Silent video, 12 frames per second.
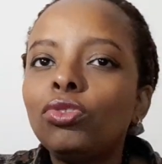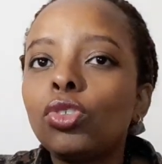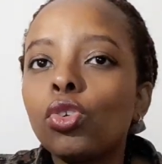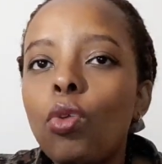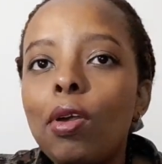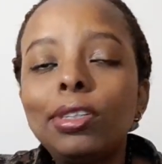
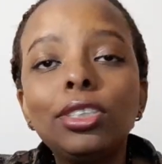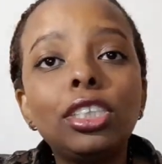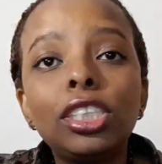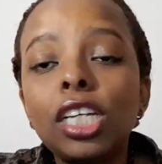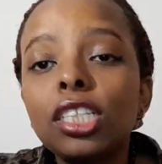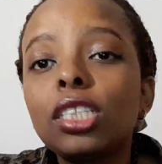From,
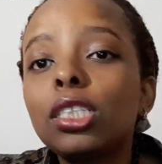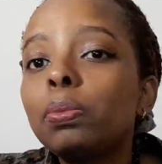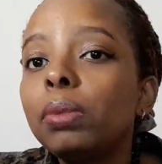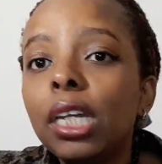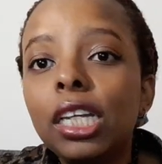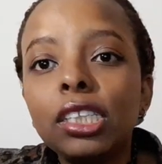just
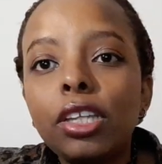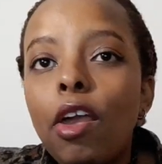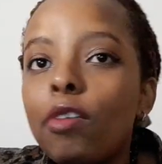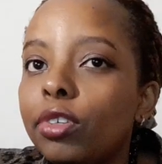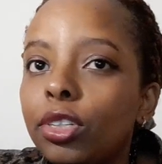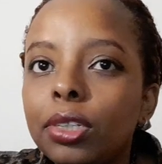spilling
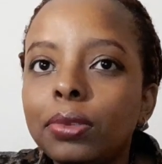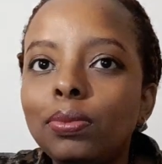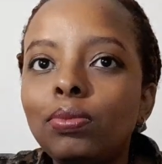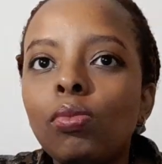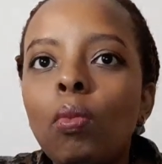everything.